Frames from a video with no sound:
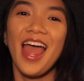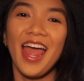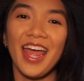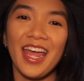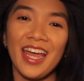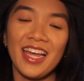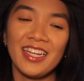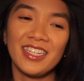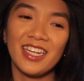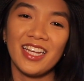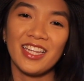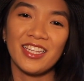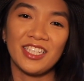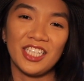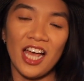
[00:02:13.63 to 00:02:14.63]
and
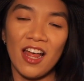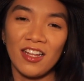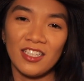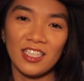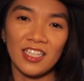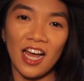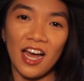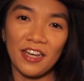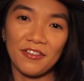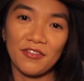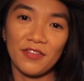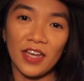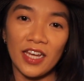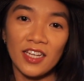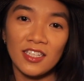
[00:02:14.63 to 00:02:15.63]
the challenges I
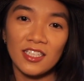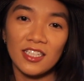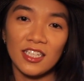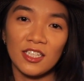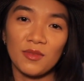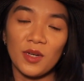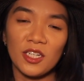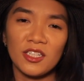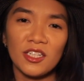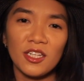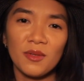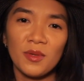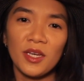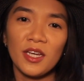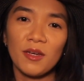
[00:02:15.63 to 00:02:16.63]
faced, especially
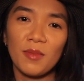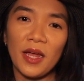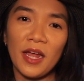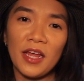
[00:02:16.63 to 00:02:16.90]
being